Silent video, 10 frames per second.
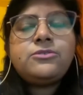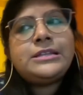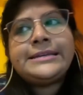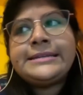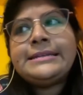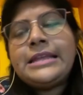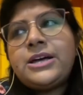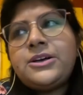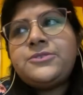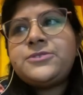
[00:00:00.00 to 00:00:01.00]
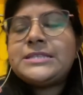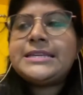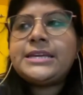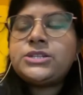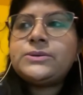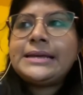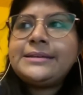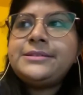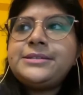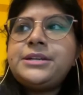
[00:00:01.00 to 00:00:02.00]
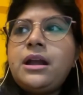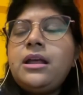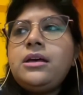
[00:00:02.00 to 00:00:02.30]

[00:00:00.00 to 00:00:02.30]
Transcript: falling in love, staying together.